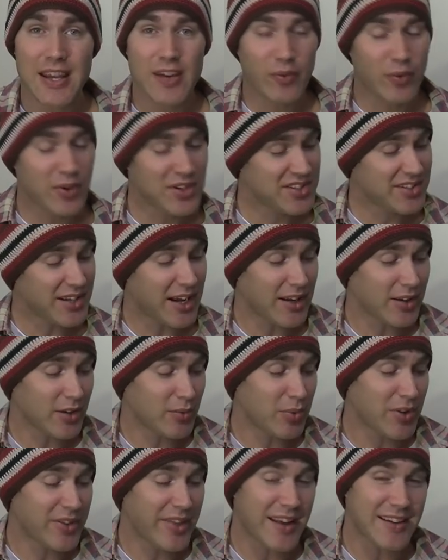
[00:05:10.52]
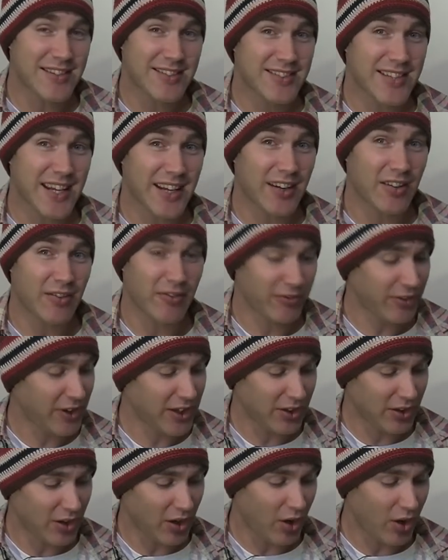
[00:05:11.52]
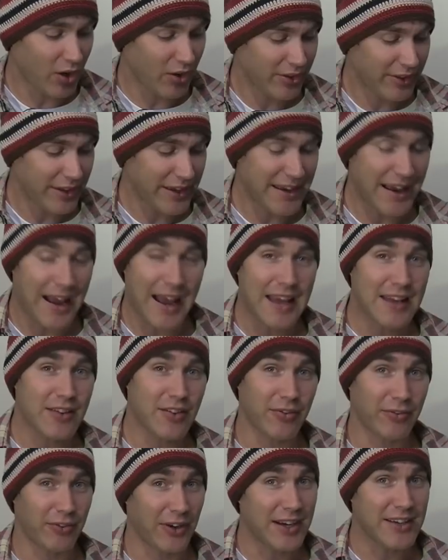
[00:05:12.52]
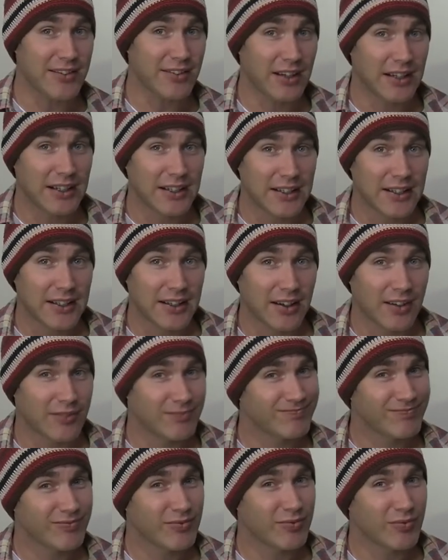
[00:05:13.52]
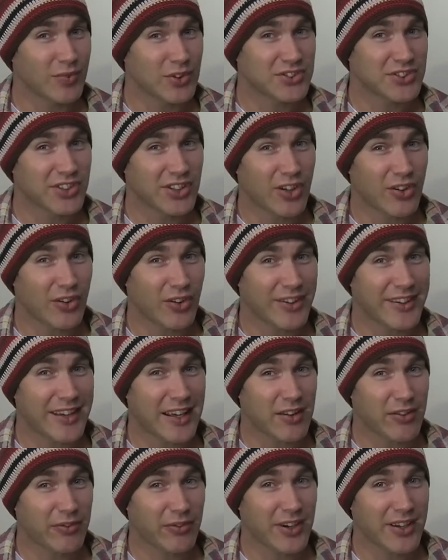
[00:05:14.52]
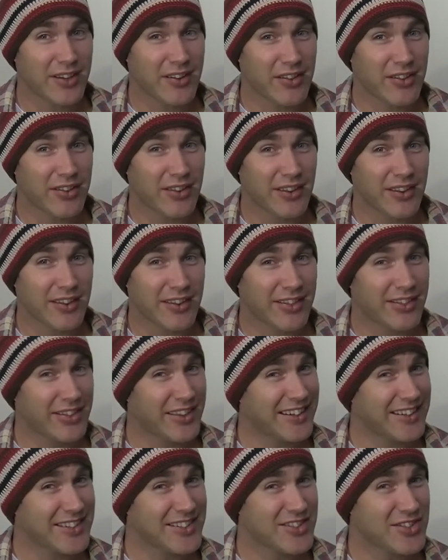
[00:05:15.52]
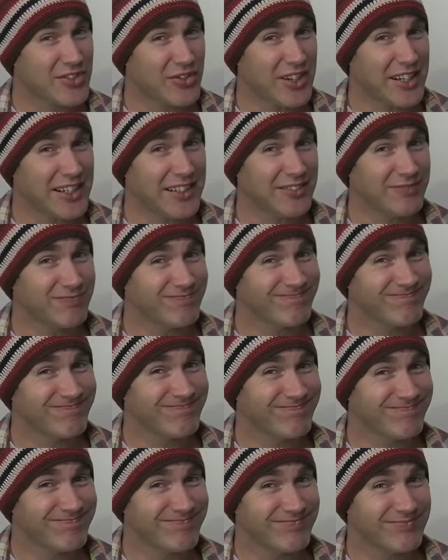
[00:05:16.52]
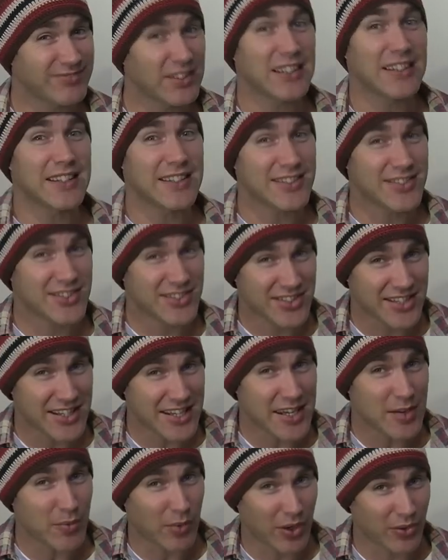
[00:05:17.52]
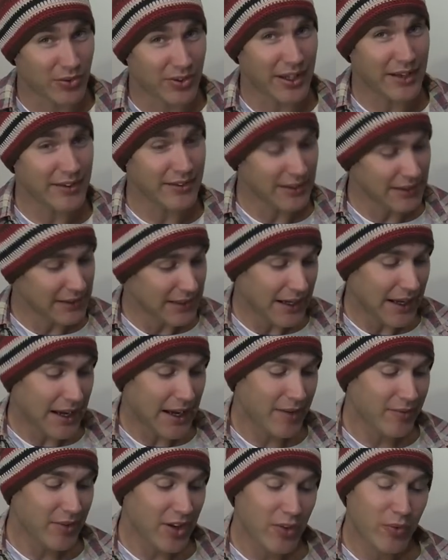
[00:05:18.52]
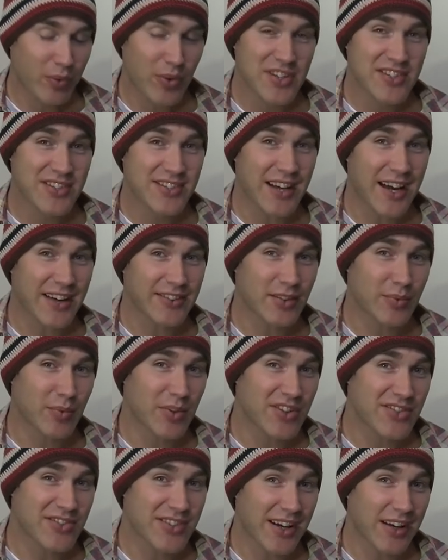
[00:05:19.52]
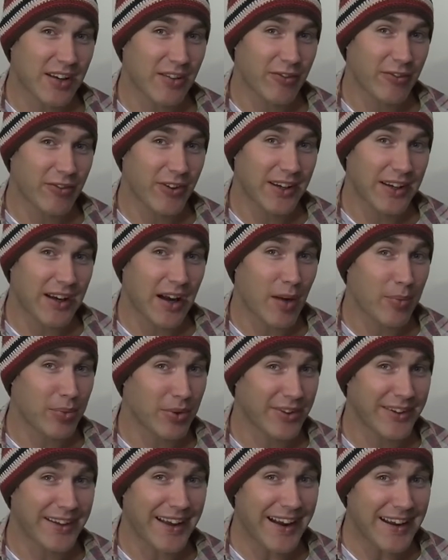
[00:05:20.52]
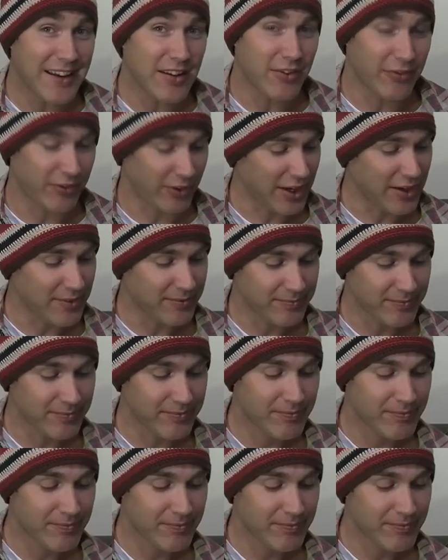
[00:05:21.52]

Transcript: If we started with that second finger on the eighth fret, what's the note on the eighth fret of the thicker string? C, well done. Um, if we started with the second finger up on the eighth fret,